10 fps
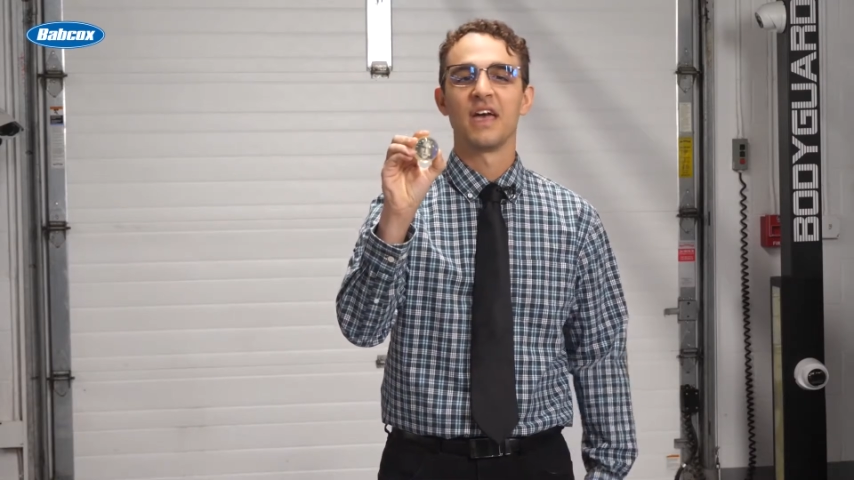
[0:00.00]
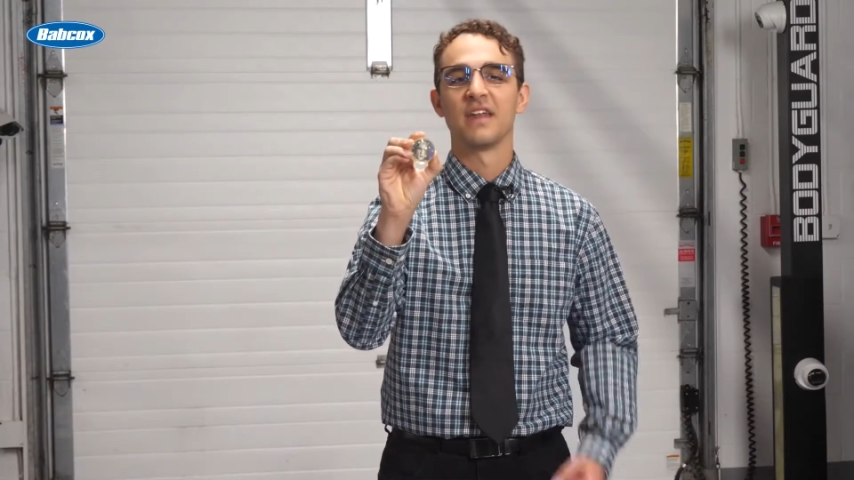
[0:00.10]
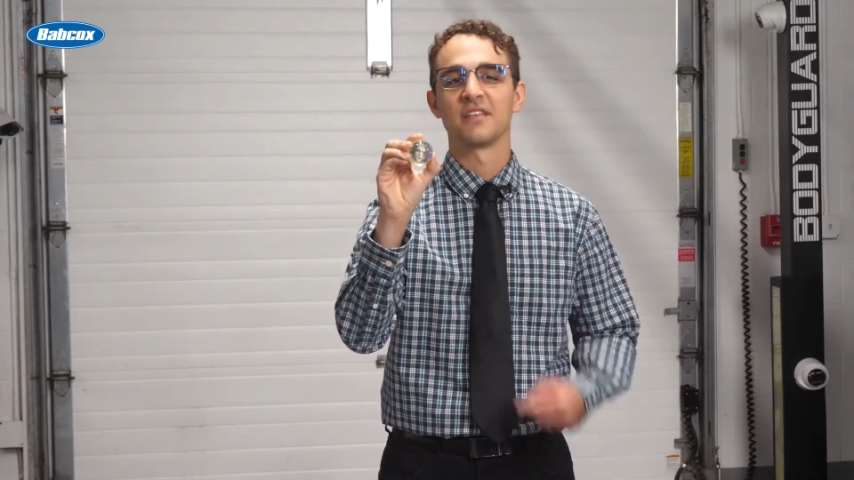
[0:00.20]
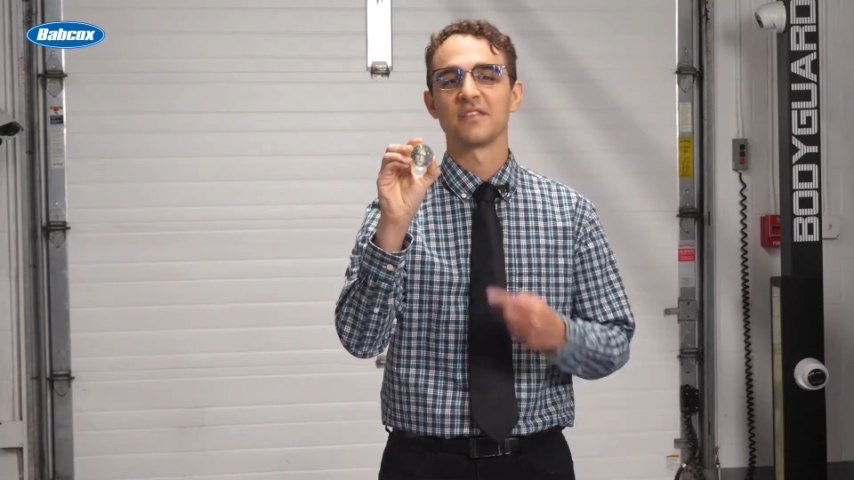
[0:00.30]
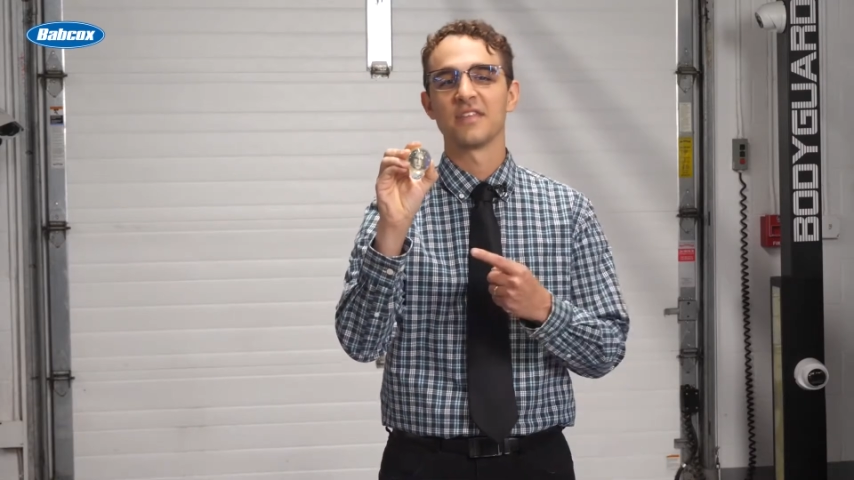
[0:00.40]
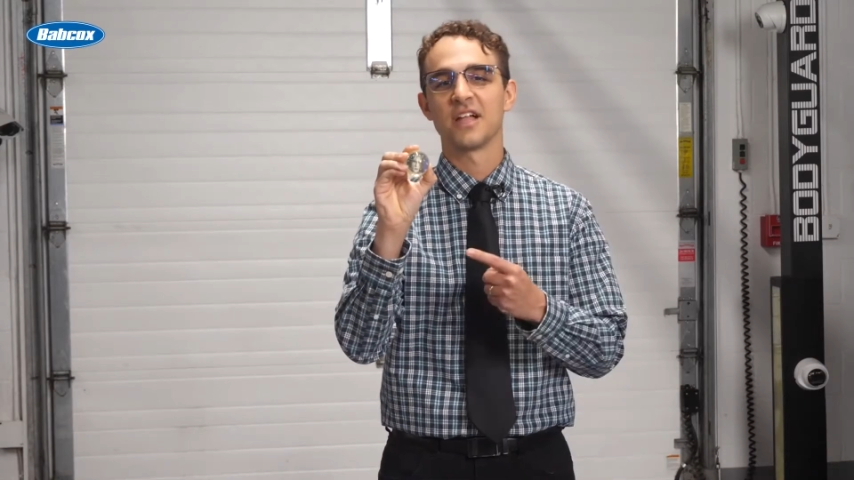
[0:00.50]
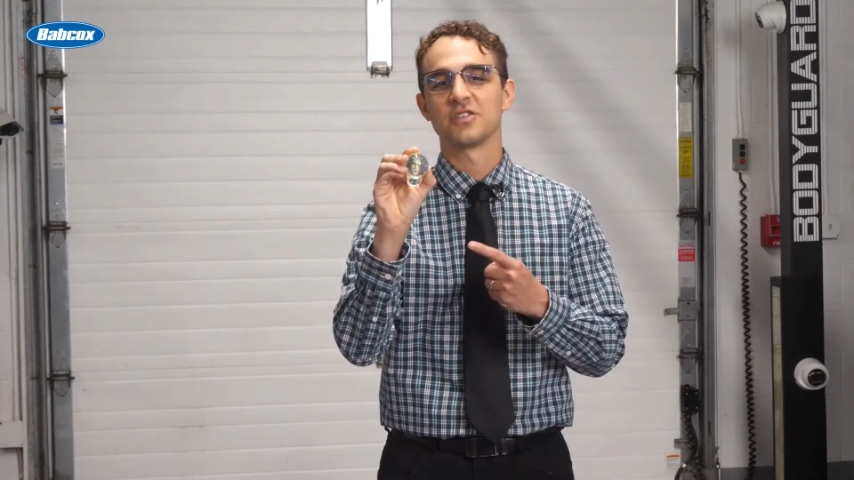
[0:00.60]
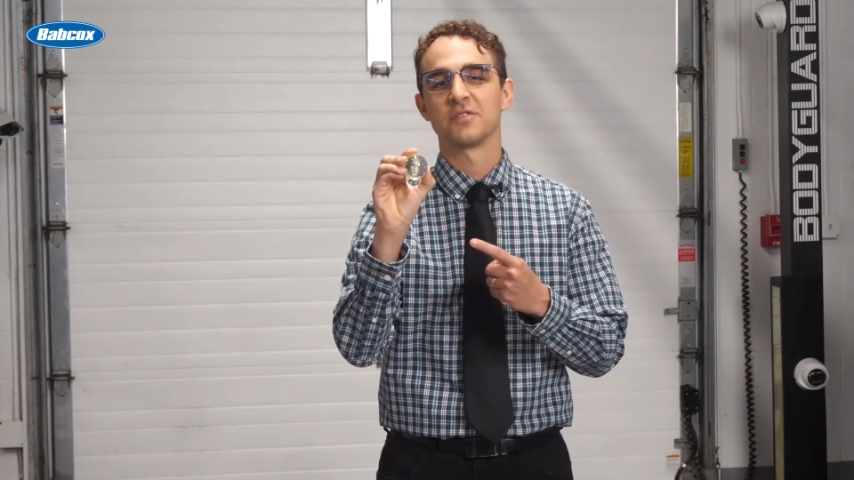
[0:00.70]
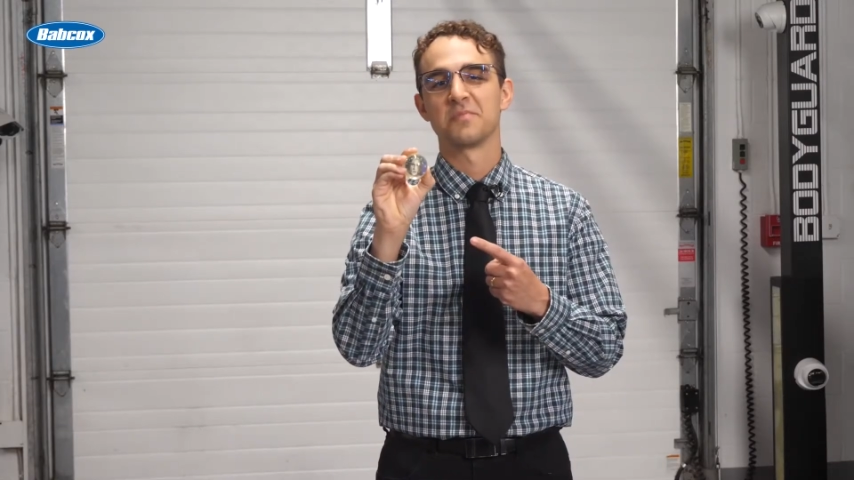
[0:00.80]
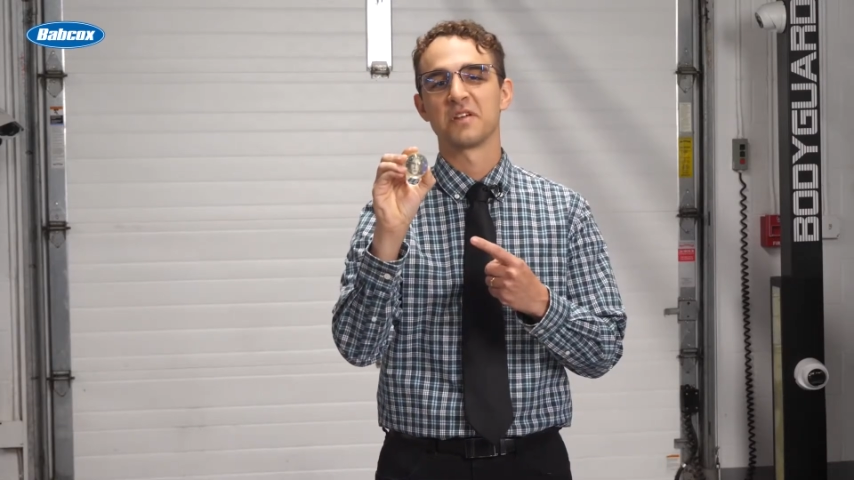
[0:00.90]
And it's not
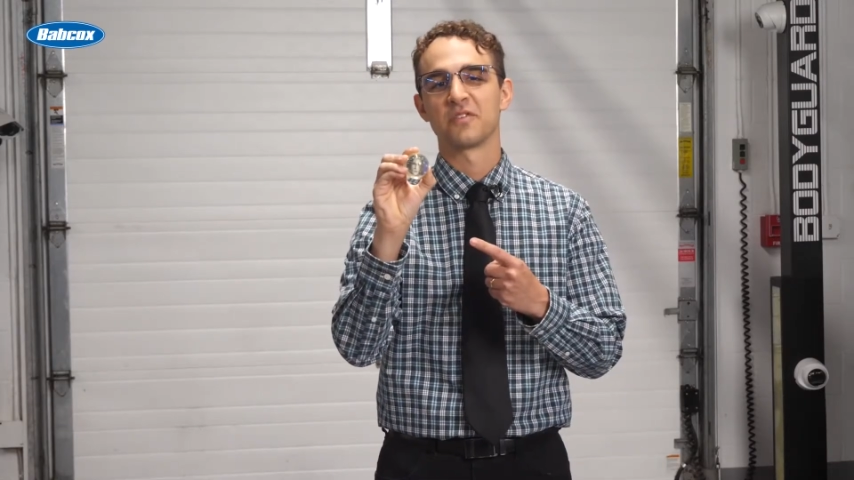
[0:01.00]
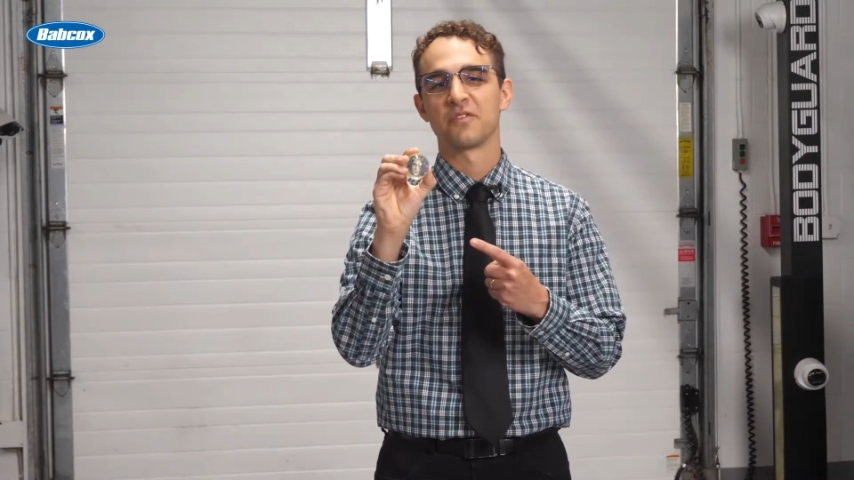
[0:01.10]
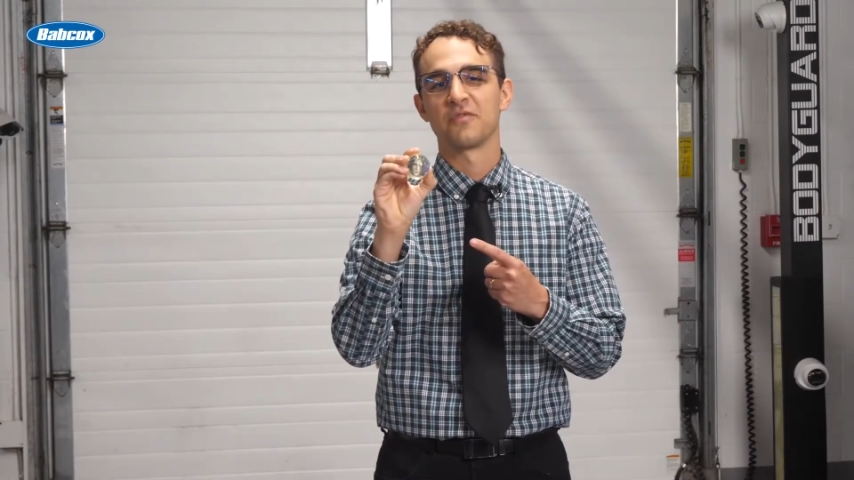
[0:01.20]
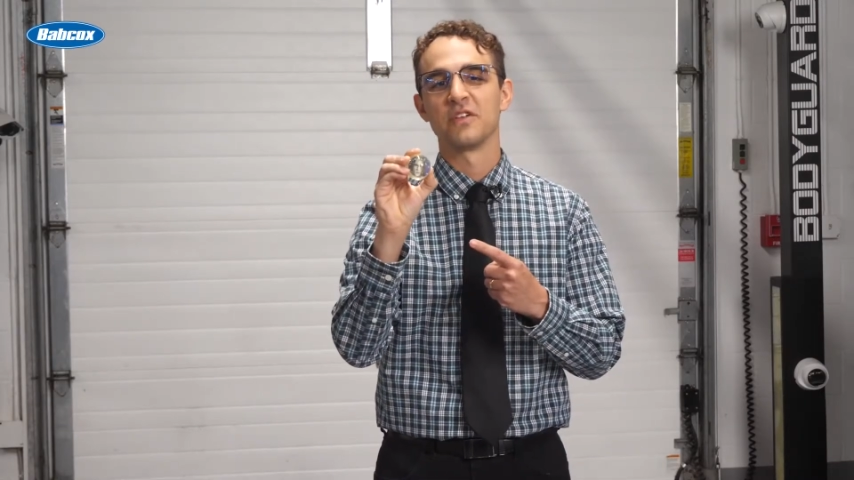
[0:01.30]
just because it